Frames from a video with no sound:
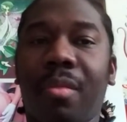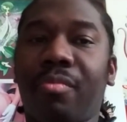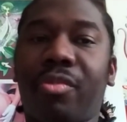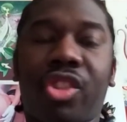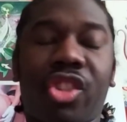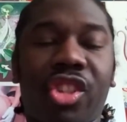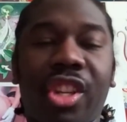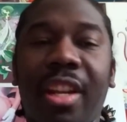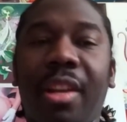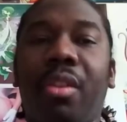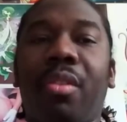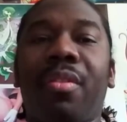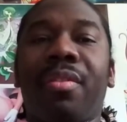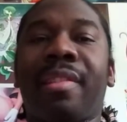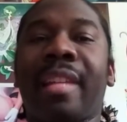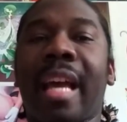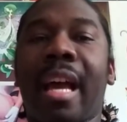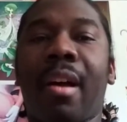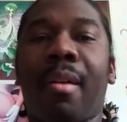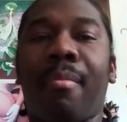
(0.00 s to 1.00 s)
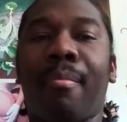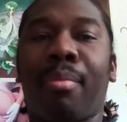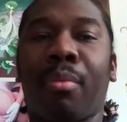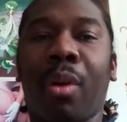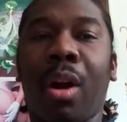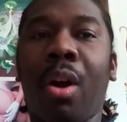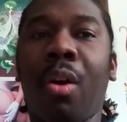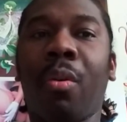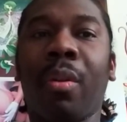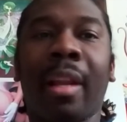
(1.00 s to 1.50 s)
singles out
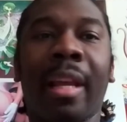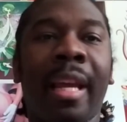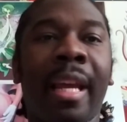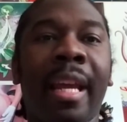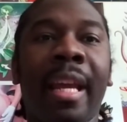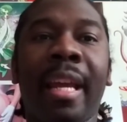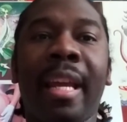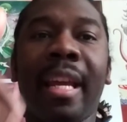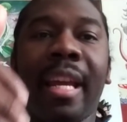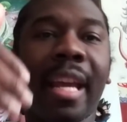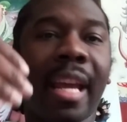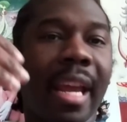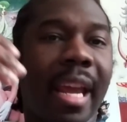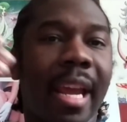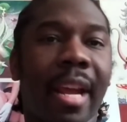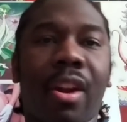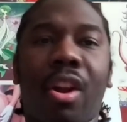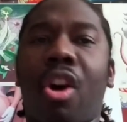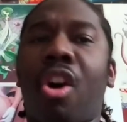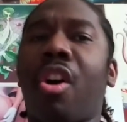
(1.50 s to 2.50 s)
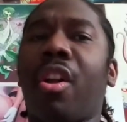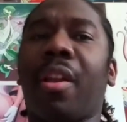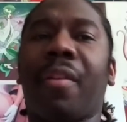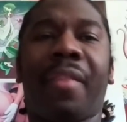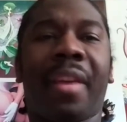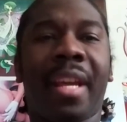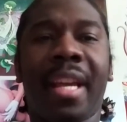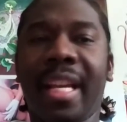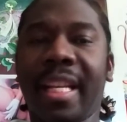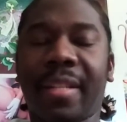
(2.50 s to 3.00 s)
Broly and all
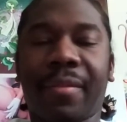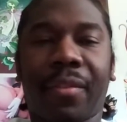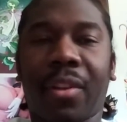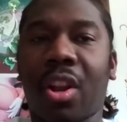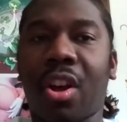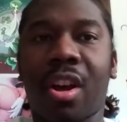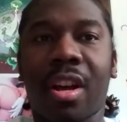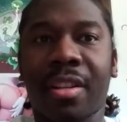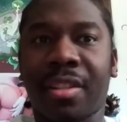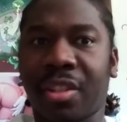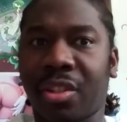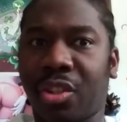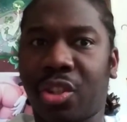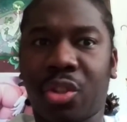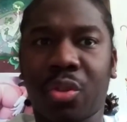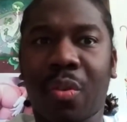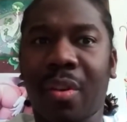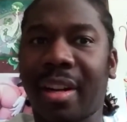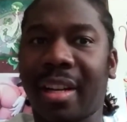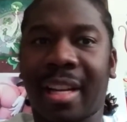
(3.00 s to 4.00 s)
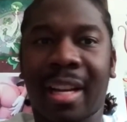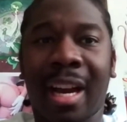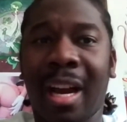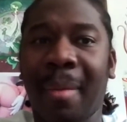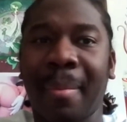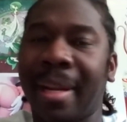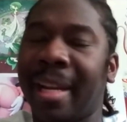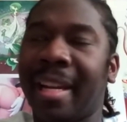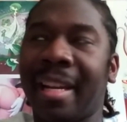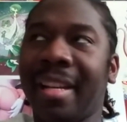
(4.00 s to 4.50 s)
of his flaws and
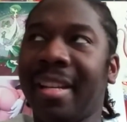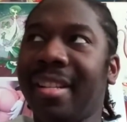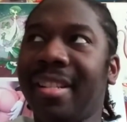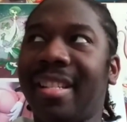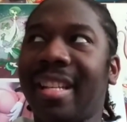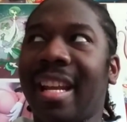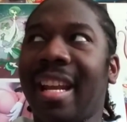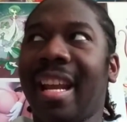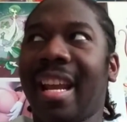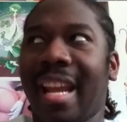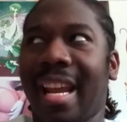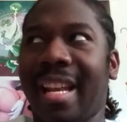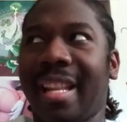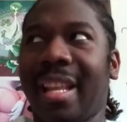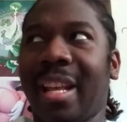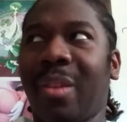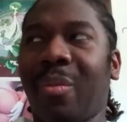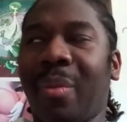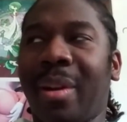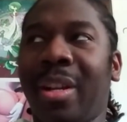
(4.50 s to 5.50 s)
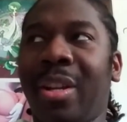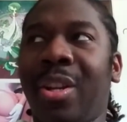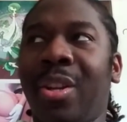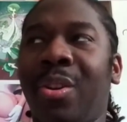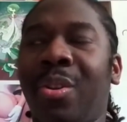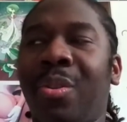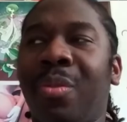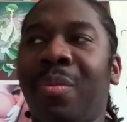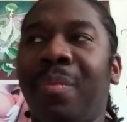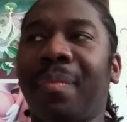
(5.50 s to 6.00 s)
shortcomings, and then when
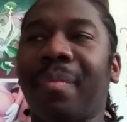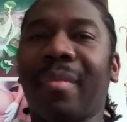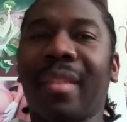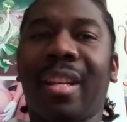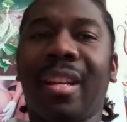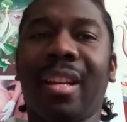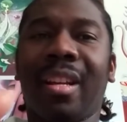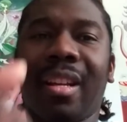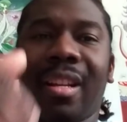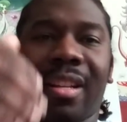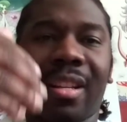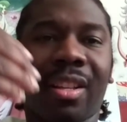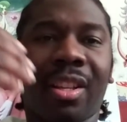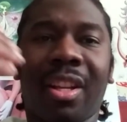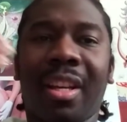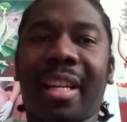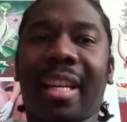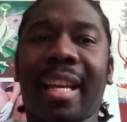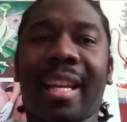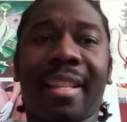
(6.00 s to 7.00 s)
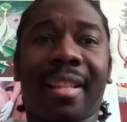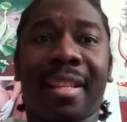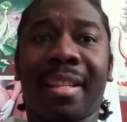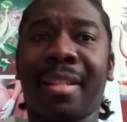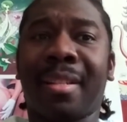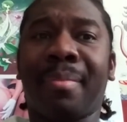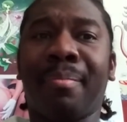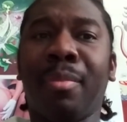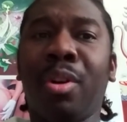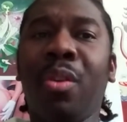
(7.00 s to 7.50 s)
you look at
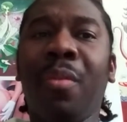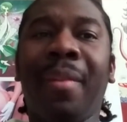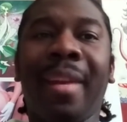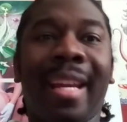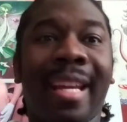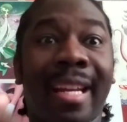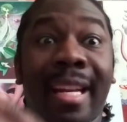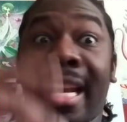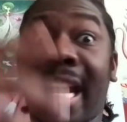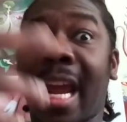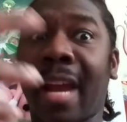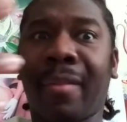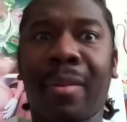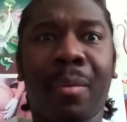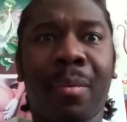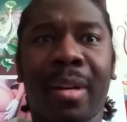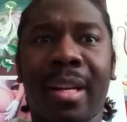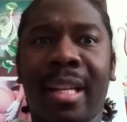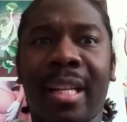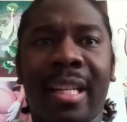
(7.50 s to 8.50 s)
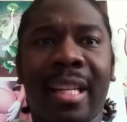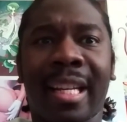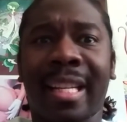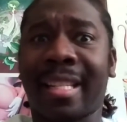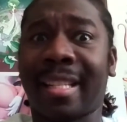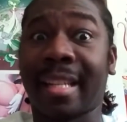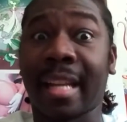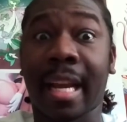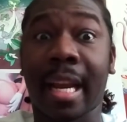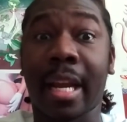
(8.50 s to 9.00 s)
this movie and everyone
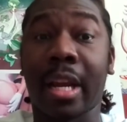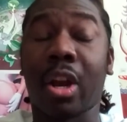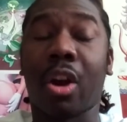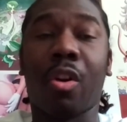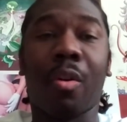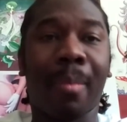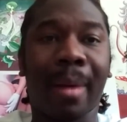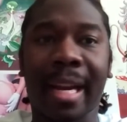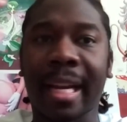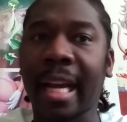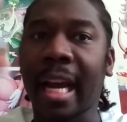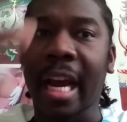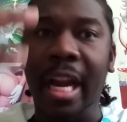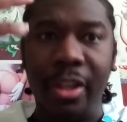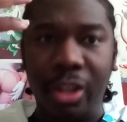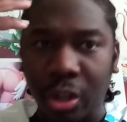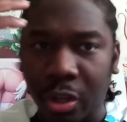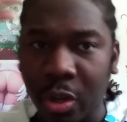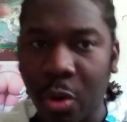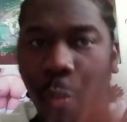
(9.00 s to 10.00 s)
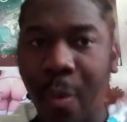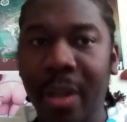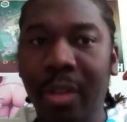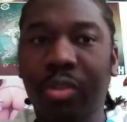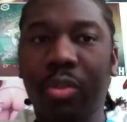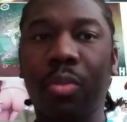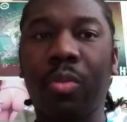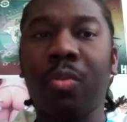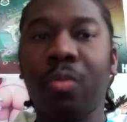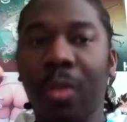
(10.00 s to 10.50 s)
is saying, oh my god, they're going
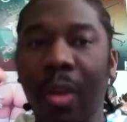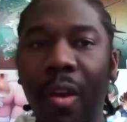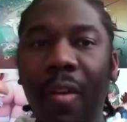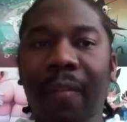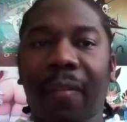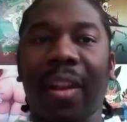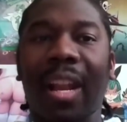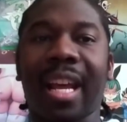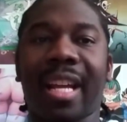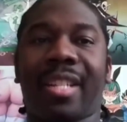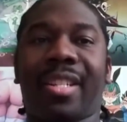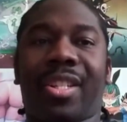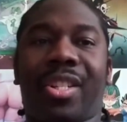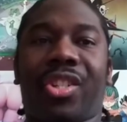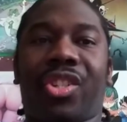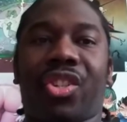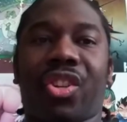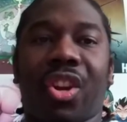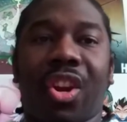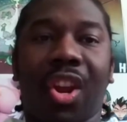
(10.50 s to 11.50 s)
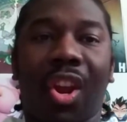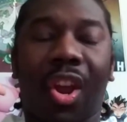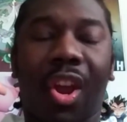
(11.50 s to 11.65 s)
to flesh